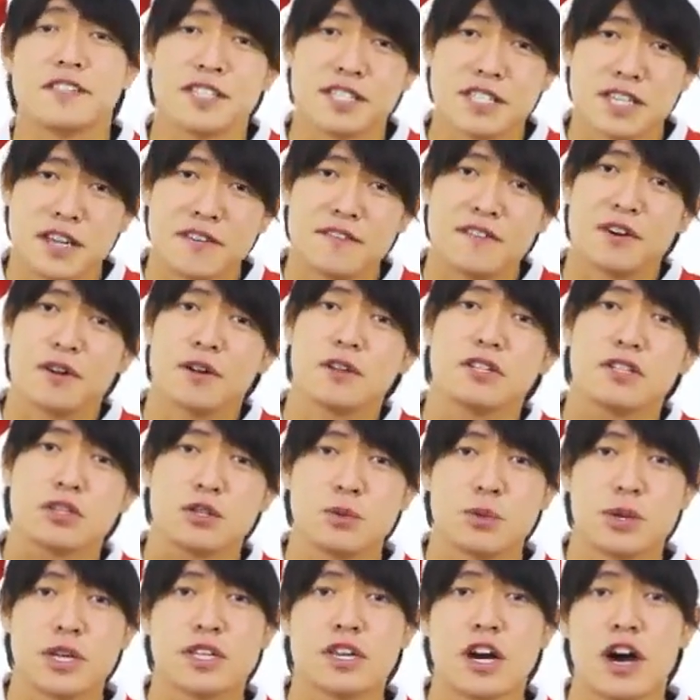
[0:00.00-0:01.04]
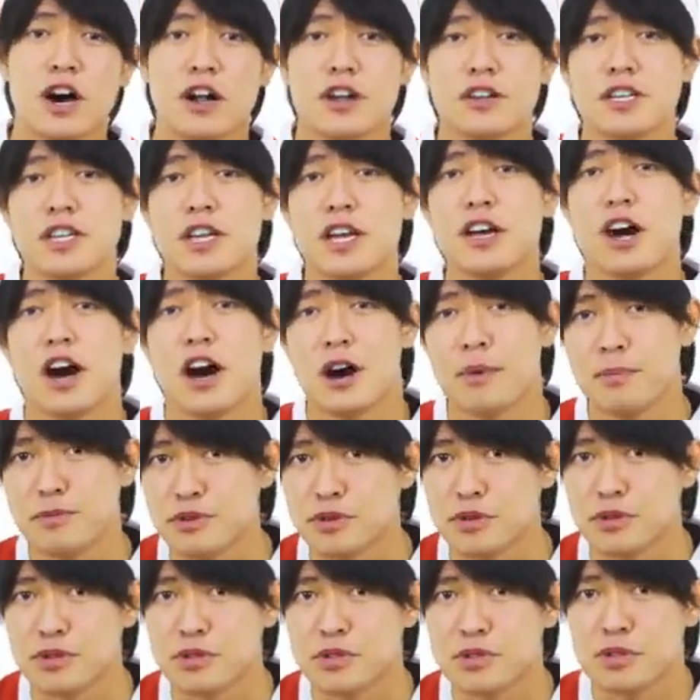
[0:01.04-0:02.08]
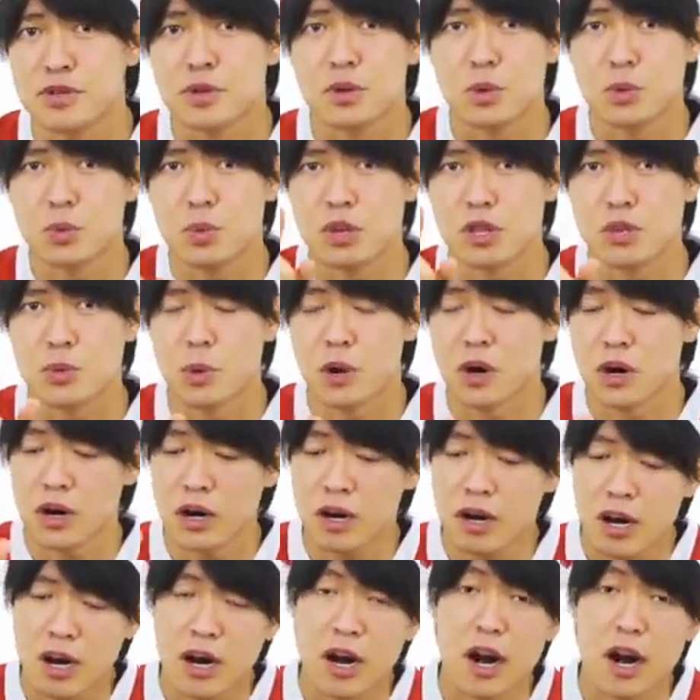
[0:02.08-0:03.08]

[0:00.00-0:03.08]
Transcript: several sweet holiday options, which are